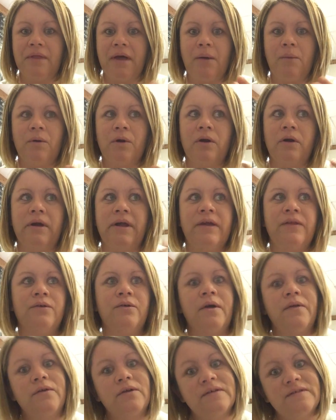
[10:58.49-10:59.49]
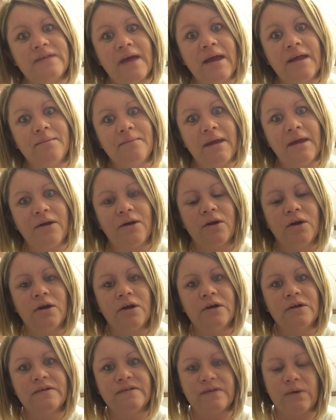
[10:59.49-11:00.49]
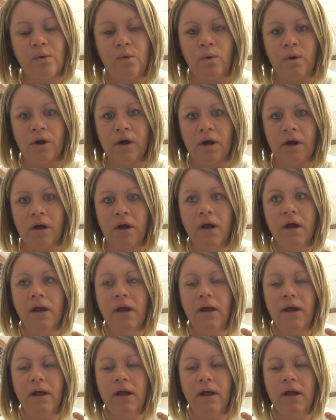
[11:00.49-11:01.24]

that were either other sign makers or